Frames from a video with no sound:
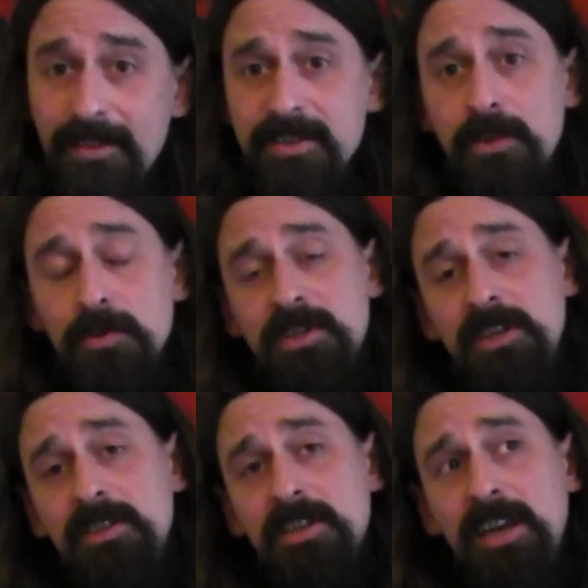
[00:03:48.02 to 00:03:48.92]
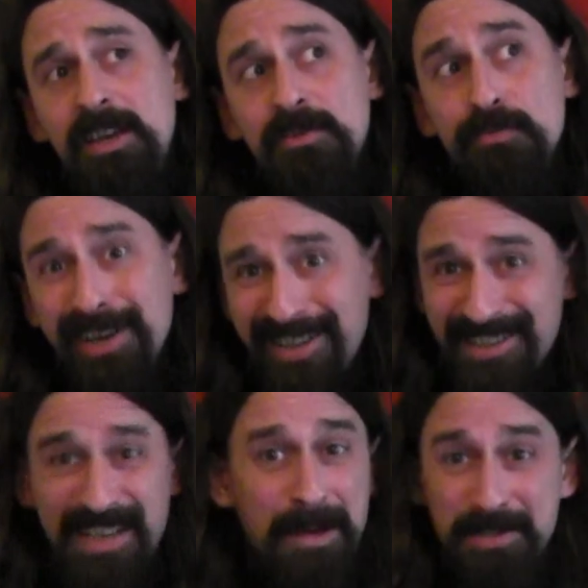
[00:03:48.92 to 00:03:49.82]
set of sequences is really
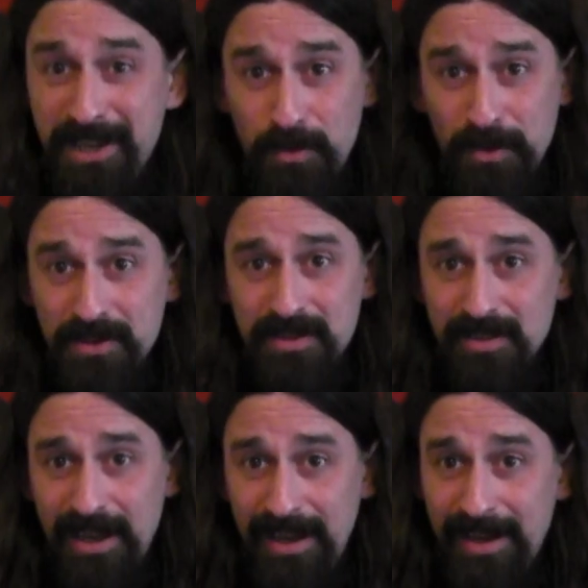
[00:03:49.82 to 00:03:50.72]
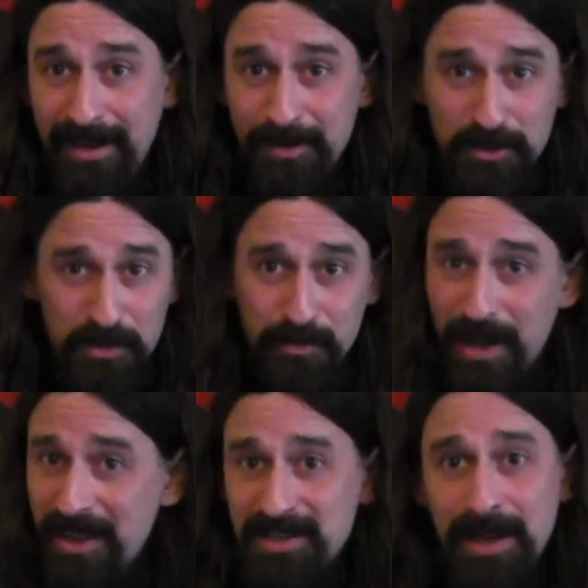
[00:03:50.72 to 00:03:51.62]
the same sequence, just
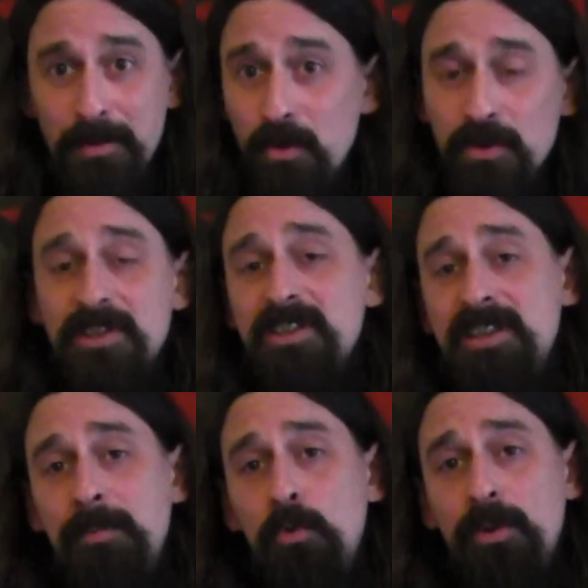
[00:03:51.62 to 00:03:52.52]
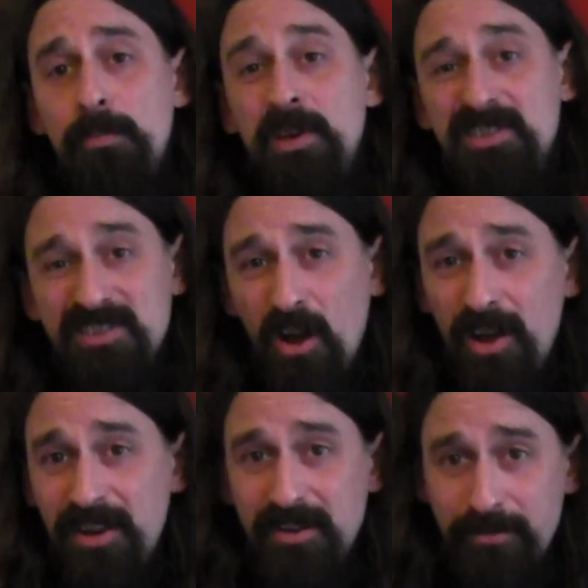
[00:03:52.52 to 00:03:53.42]
playing the same chords in the same order but
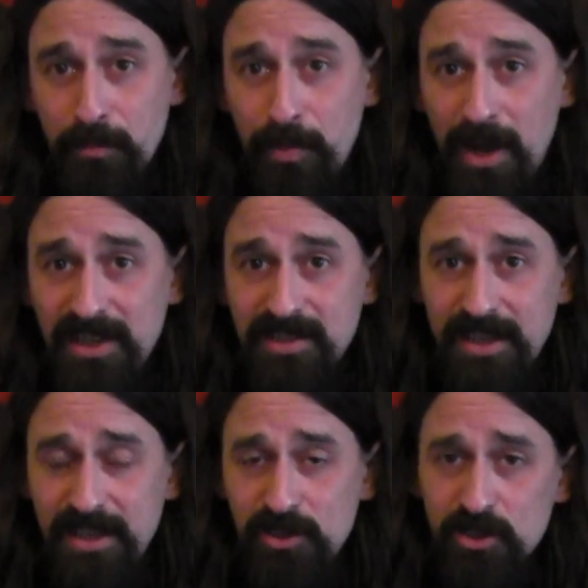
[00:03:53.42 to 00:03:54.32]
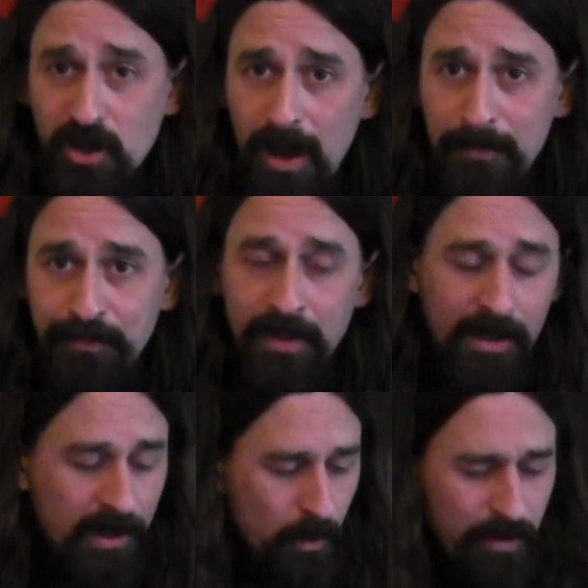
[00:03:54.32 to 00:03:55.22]
starting a different place each time.
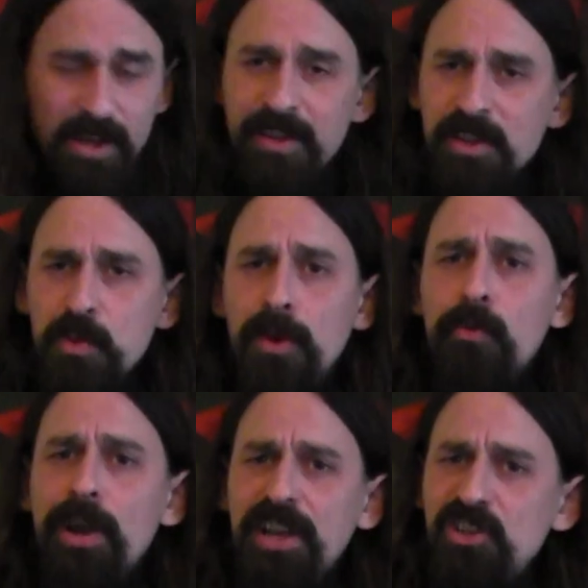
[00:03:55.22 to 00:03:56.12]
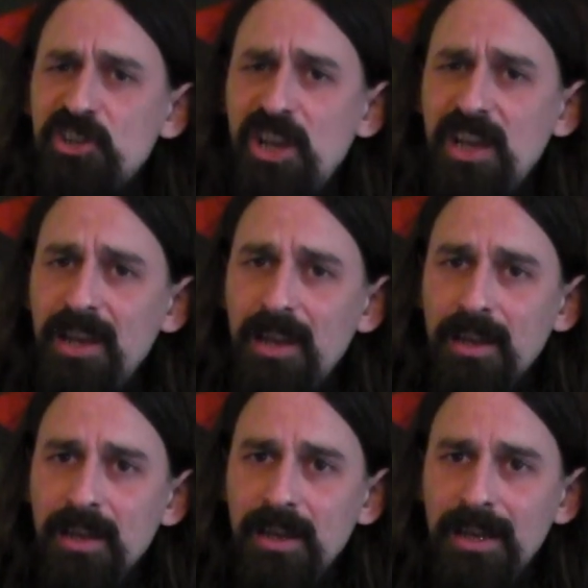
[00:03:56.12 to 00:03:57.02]
We've done this one already, G,
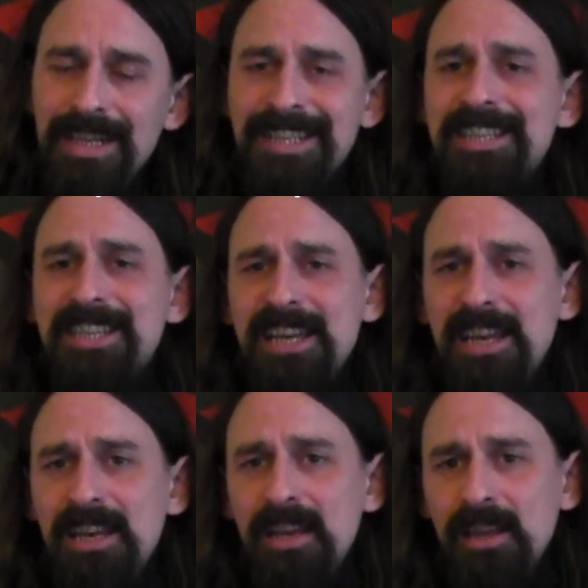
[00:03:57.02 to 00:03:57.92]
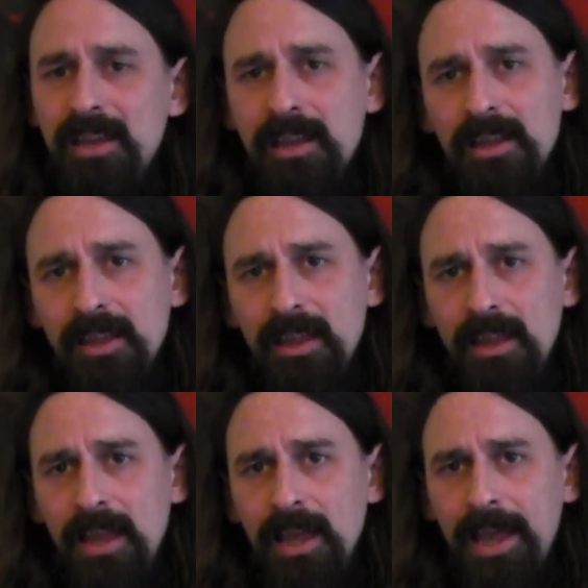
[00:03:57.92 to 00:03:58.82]
D,
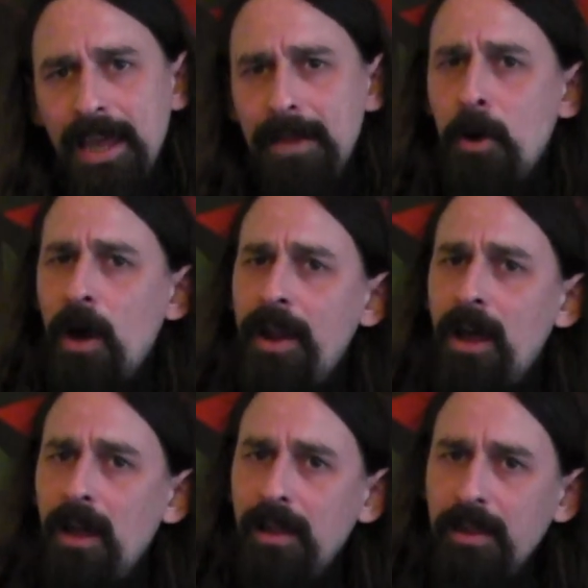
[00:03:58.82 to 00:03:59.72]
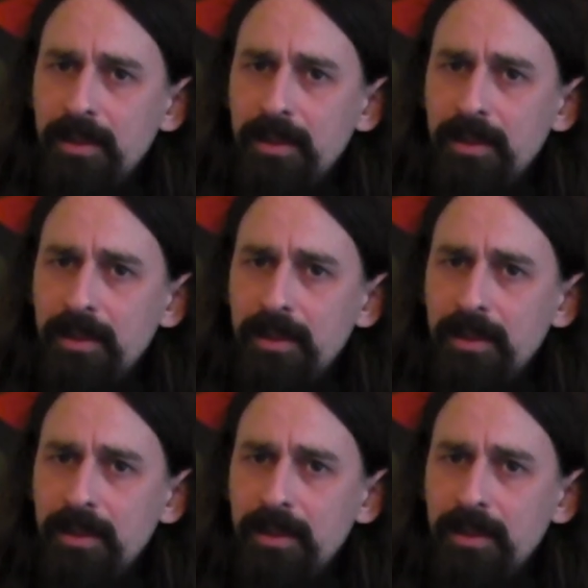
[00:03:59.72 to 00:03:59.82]
E minor,